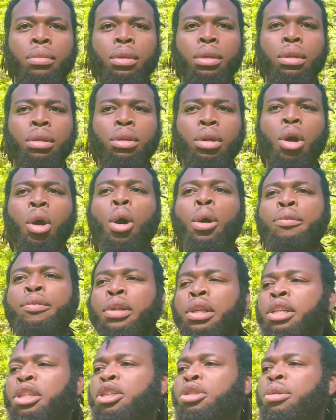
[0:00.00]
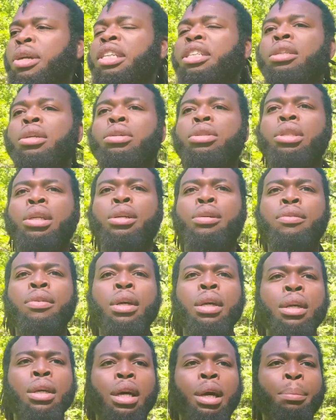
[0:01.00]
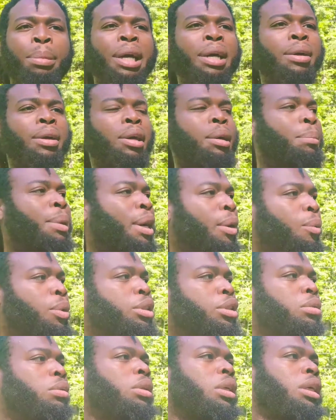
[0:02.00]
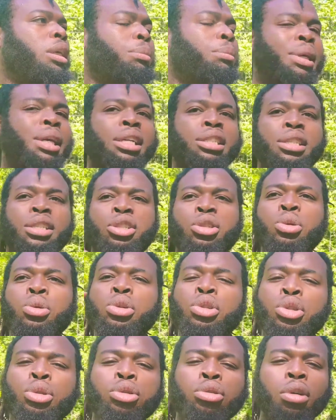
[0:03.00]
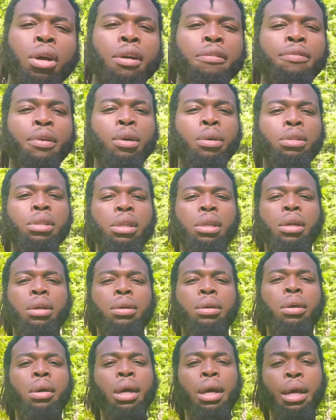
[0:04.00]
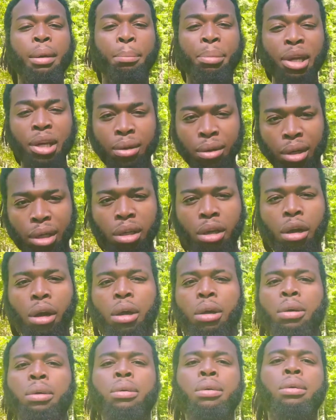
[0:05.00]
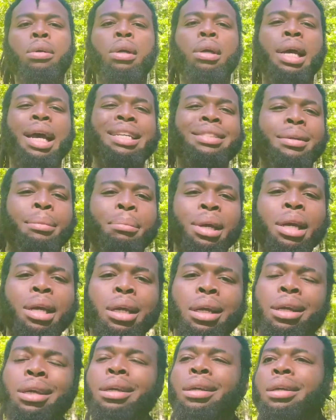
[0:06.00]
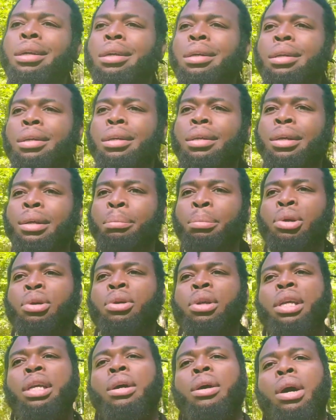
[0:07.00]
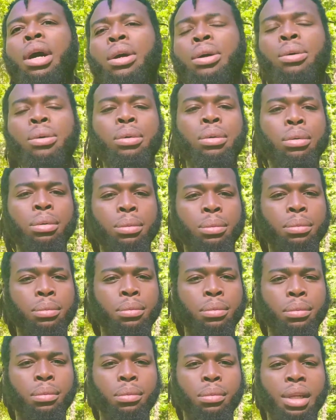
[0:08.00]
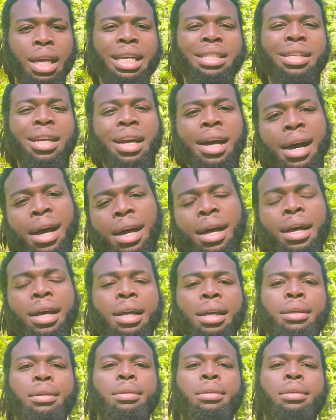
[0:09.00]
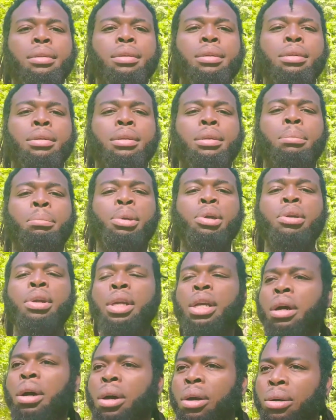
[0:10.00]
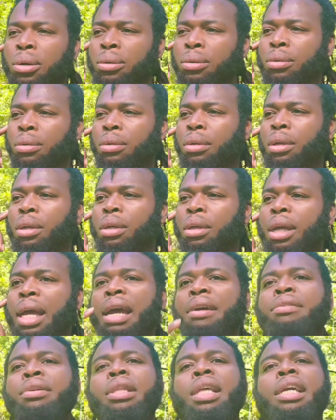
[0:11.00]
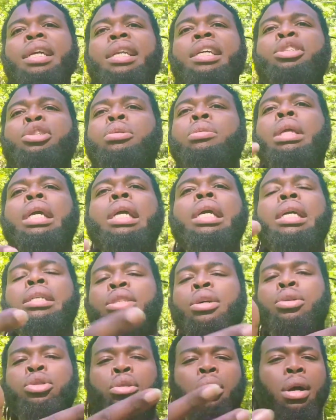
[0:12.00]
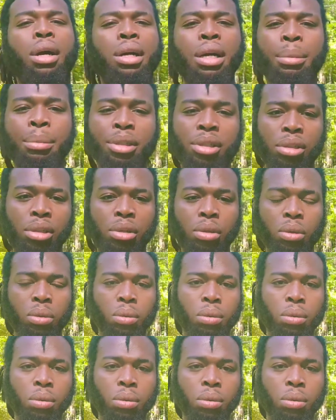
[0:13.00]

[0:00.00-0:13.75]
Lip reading: Don't overly stress yourself about what you need, because as soon as you start focusing on building your own as a man, building your own as a God, building your own, everything that you need is going to start coming to you.